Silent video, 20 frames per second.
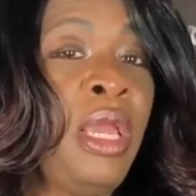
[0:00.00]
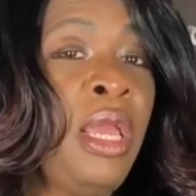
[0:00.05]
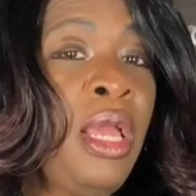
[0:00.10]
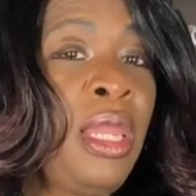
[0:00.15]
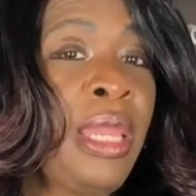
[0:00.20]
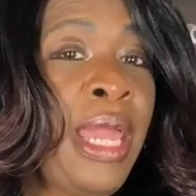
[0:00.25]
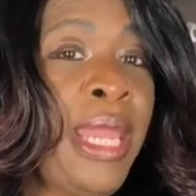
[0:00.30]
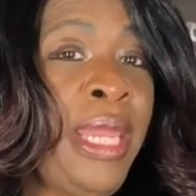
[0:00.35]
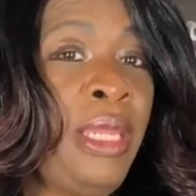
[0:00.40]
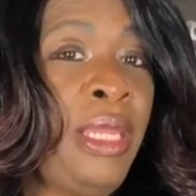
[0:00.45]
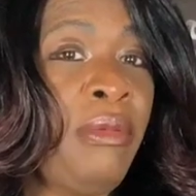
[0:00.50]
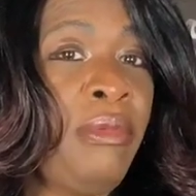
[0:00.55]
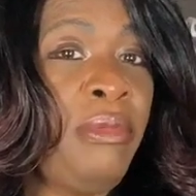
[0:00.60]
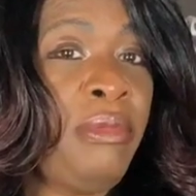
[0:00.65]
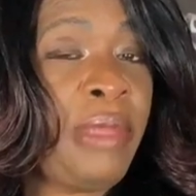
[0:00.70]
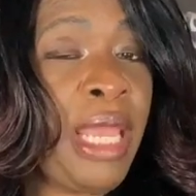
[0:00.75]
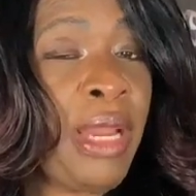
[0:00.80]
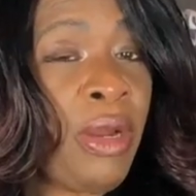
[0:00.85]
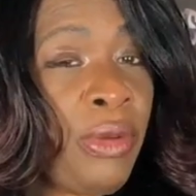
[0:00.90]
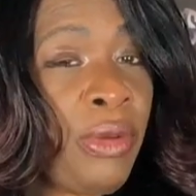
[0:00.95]
Like,
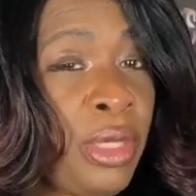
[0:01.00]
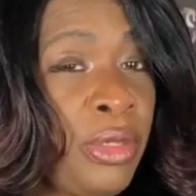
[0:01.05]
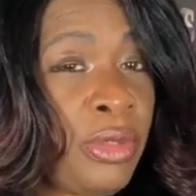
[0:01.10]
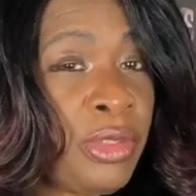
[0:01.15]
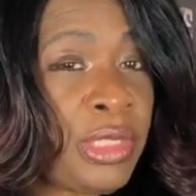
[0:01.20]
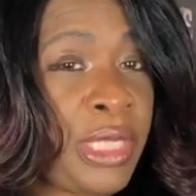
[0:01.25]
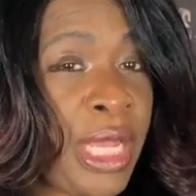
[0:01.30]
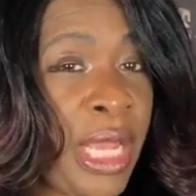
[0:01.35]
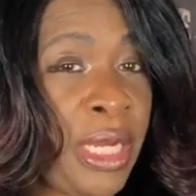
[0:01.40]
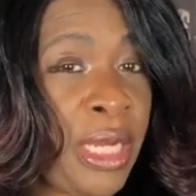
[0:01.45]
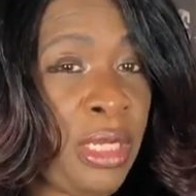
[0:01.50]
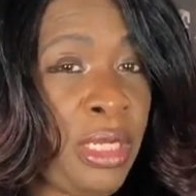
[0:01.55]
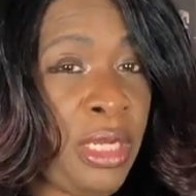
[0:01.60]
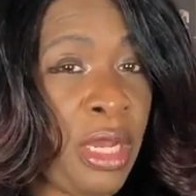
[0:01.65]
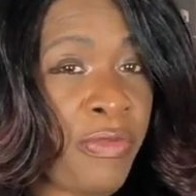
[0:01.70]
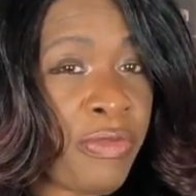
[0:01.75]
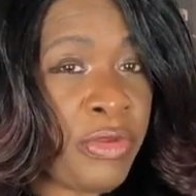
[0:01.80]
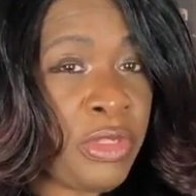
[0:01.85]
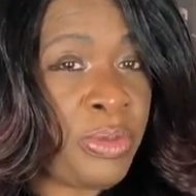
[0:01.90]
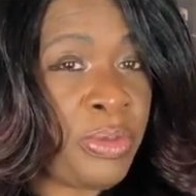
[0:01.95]
they don't understand the
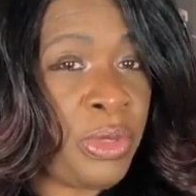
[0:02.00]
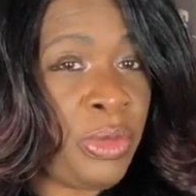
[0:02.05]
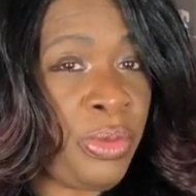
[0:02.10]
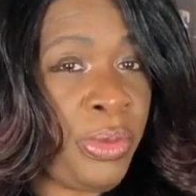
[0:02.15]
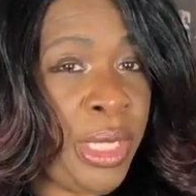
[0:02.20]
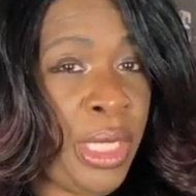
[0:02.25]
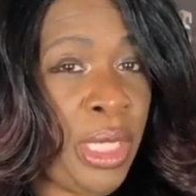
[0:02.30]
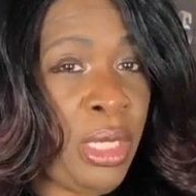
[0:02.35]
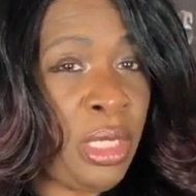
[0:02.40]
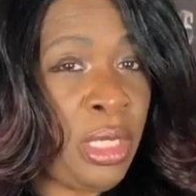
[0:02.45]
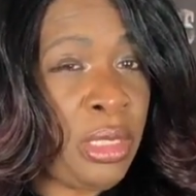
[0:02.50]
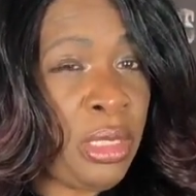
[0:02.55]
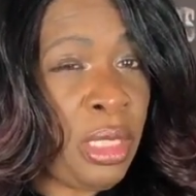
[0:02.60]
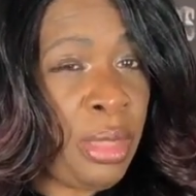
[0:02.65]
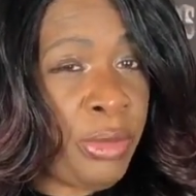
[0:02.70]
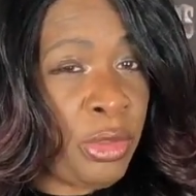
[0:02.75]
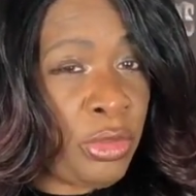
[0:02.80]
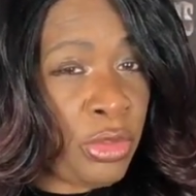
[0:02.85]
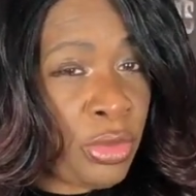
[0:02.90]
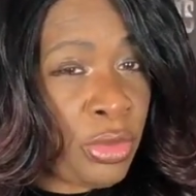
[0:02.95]
difference between a
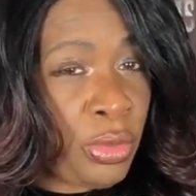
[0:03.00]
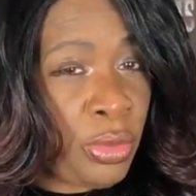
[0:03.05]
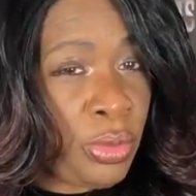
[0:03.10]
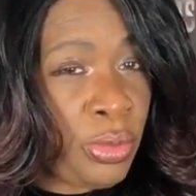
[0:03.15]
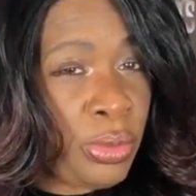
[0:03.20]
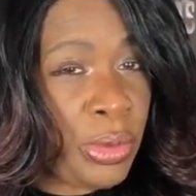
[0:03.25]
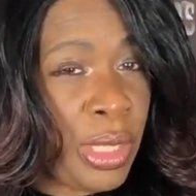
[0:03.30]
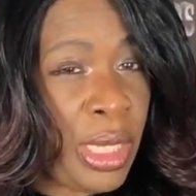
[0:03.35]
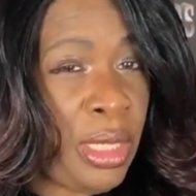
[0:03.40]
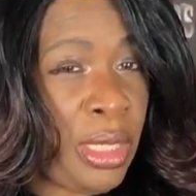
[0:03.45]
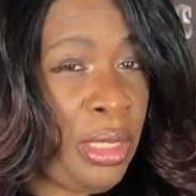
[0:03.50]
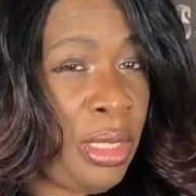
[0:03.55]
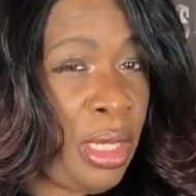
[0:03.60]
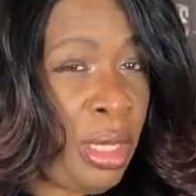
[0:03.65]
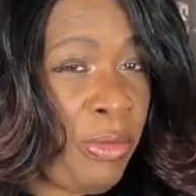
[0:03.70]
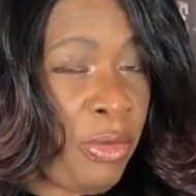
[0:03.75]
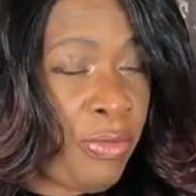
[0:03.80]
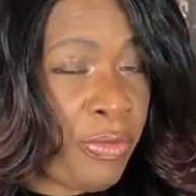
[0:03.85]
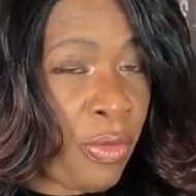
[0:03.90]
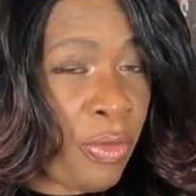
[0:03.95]
W-2 and a
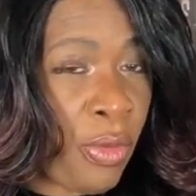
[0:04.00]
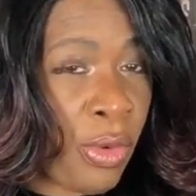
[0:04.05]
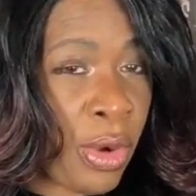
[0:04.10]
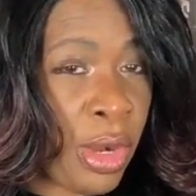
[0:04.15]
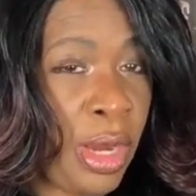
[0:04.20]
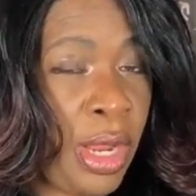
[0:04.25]
W-4.